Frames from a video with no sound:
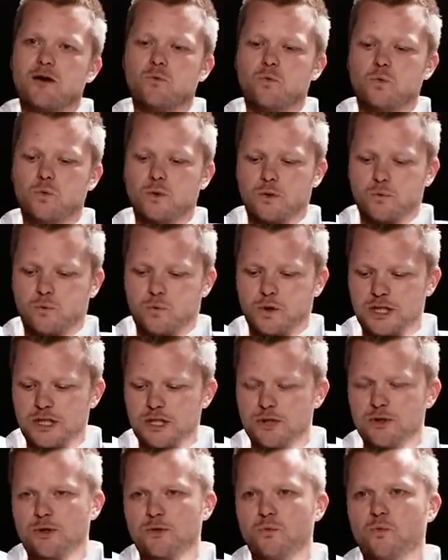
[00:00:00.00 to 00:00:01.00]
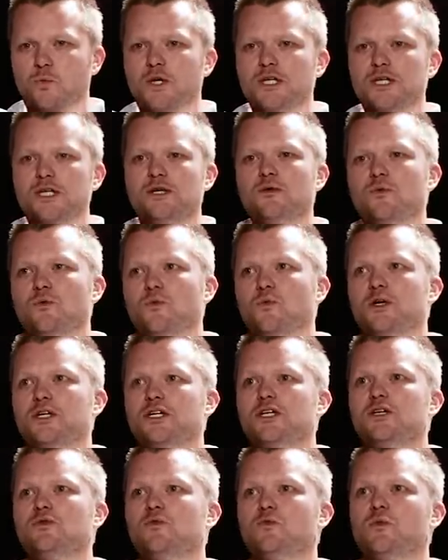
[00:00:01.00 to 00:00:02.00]
What, what do you what do you what
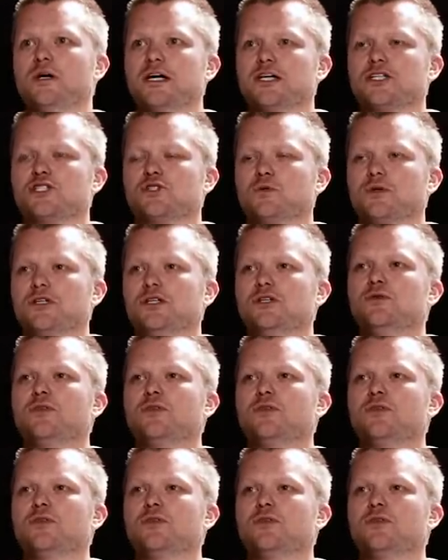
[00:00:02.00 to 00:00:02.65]
do you wish when